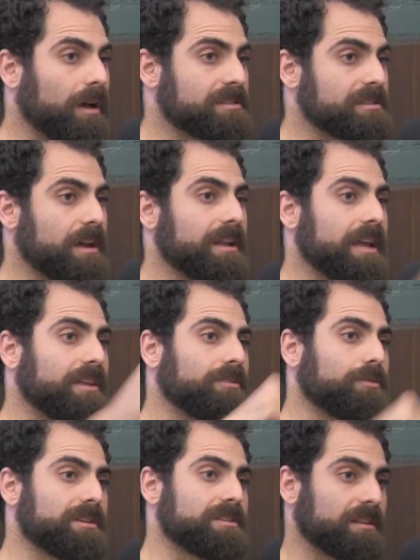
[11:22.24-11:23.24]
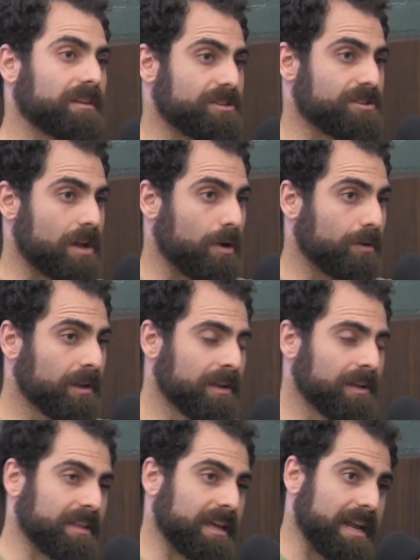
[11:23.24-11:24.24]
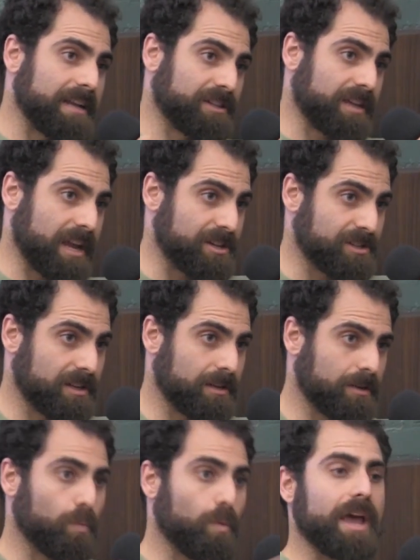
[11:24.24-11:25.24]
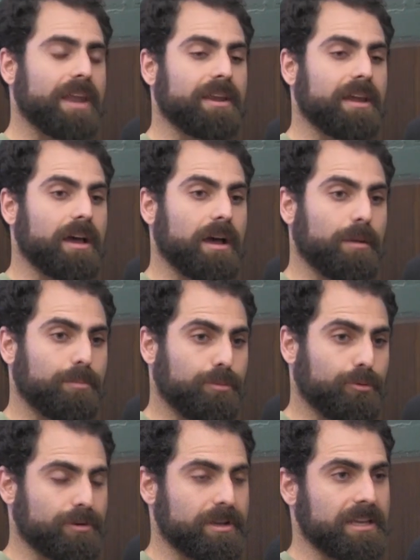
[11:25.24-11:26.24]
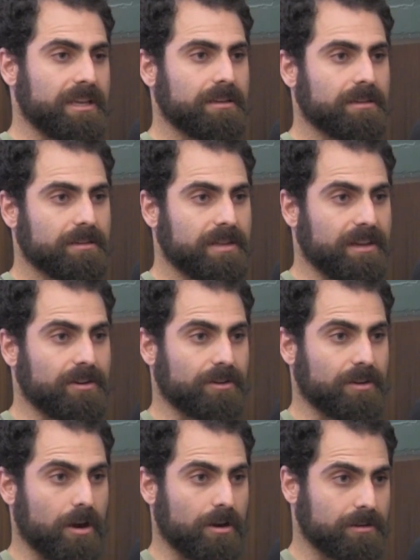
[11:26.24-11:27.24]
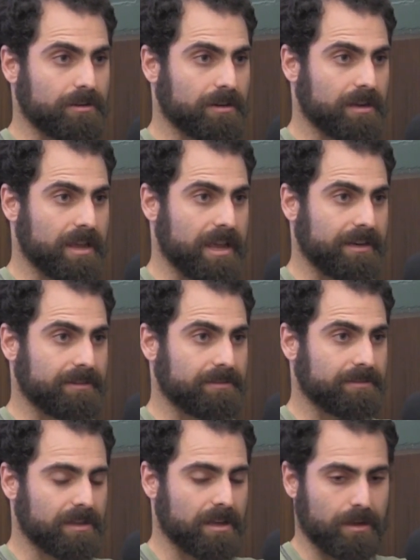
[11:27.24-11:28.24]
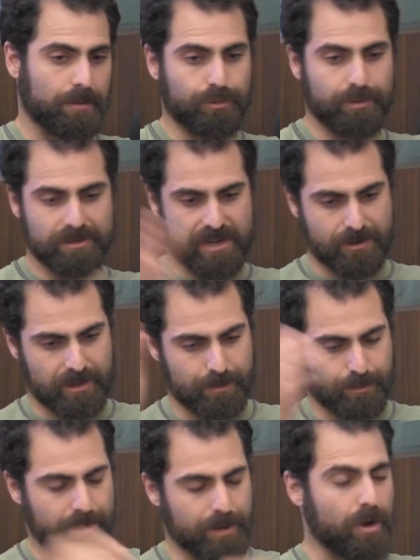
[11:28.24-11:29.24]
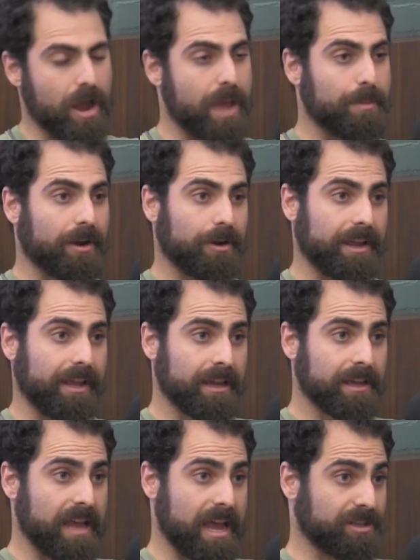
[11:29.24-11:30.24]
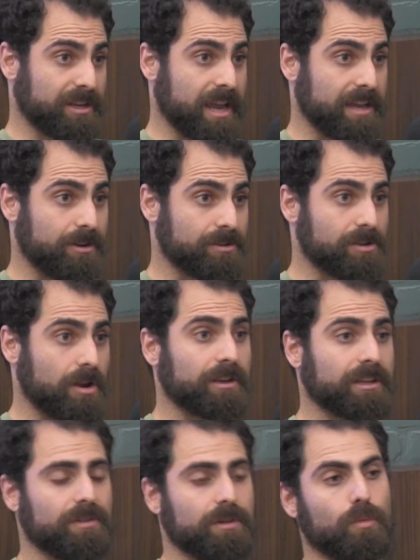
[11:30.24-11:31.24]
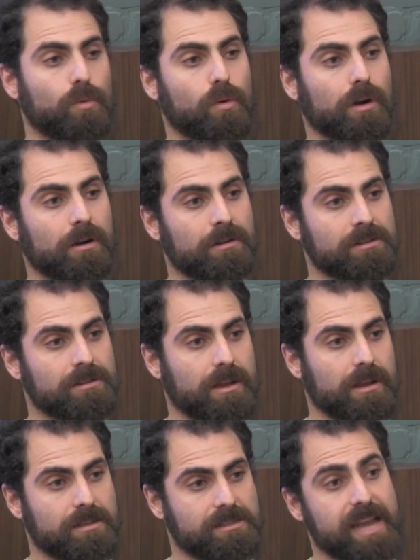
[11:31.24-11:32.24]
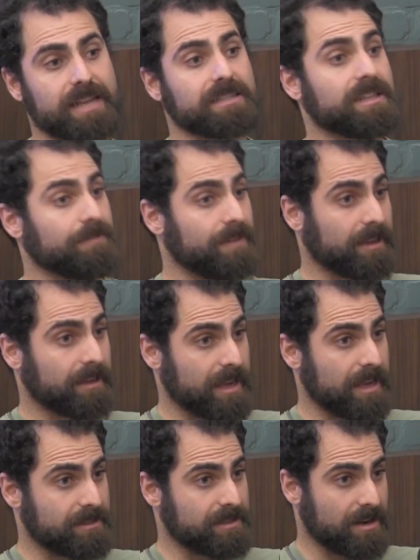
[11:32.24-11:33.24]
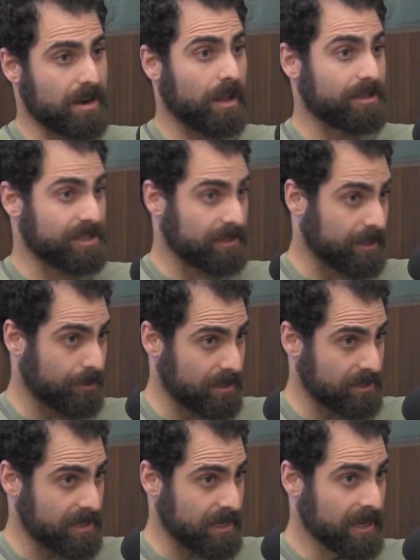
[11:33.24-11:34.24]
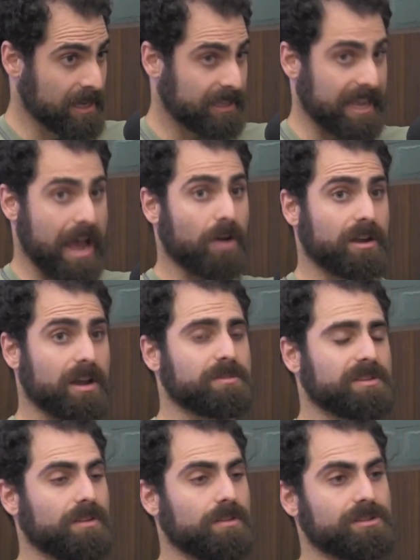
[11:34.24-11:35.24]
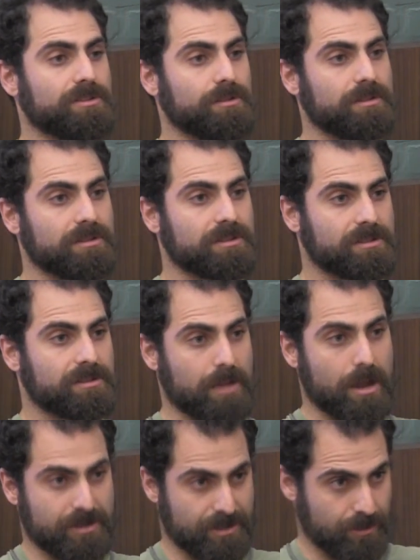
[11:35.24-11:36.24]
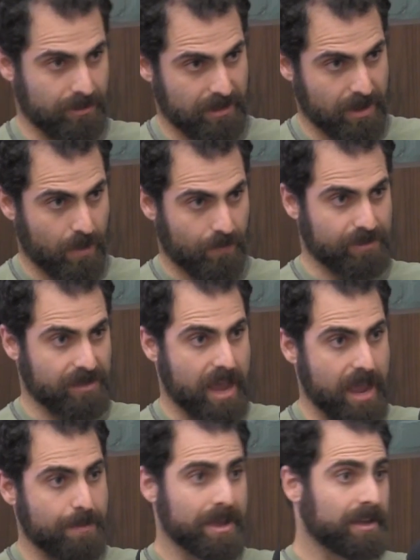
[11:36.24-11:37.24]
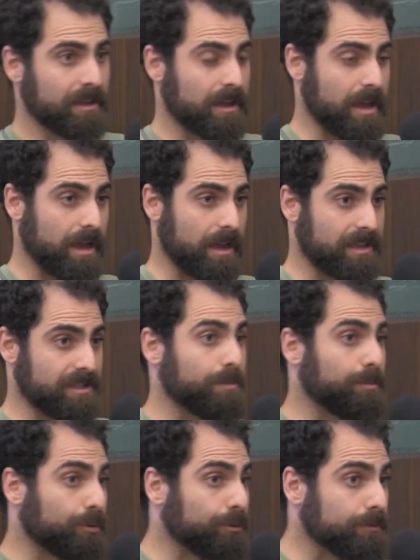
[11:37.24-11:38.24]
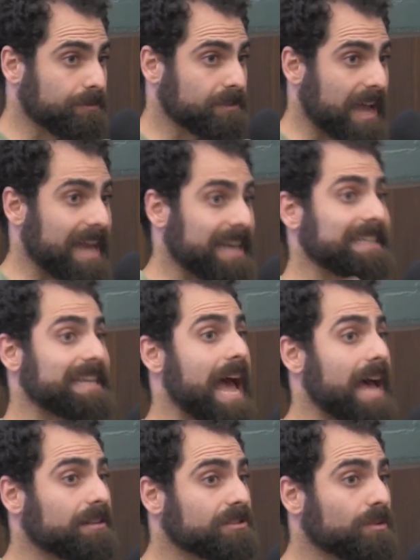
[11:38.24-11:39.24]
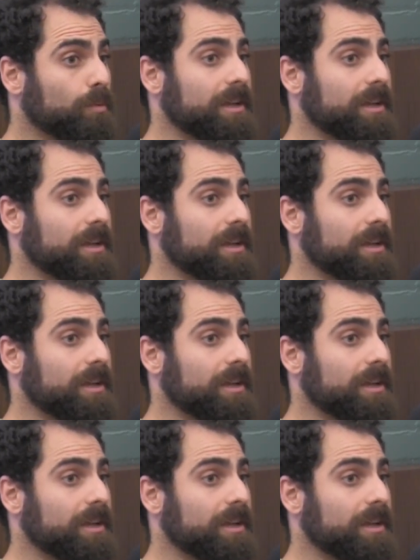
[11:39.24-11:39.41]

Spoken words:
a study has recently shown that in education, when pre-kindergarten and generally pre-primary educators are given more scientific and technology literacy, the outcomes of those students longitudinally over time is improved. And yet,